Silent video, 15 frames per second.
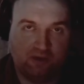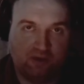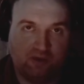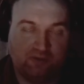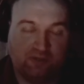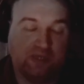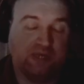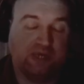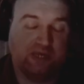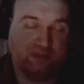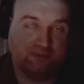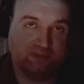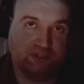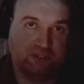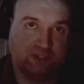They need to
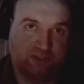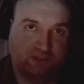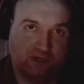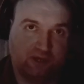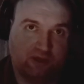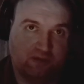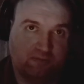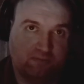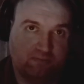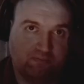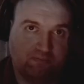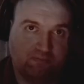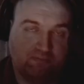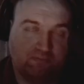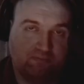be shut down.
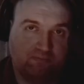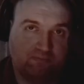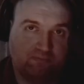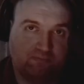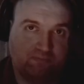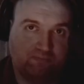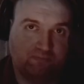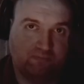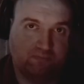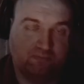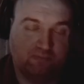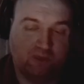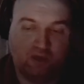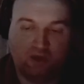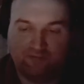
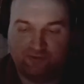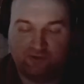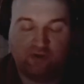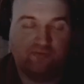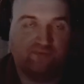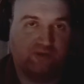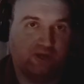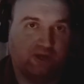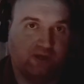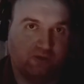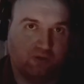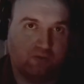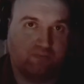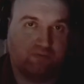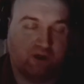If they're invading
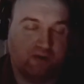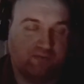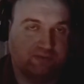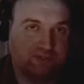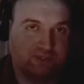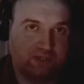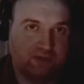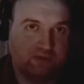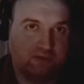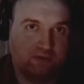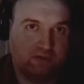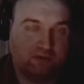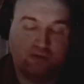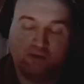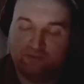your privacy,
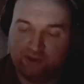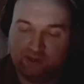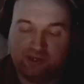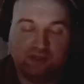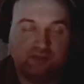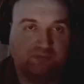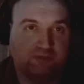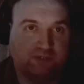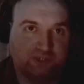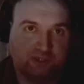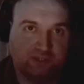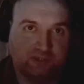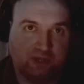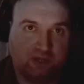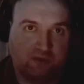they need to be shut
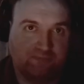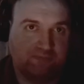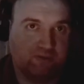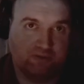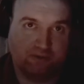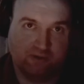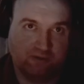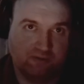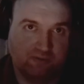down, period.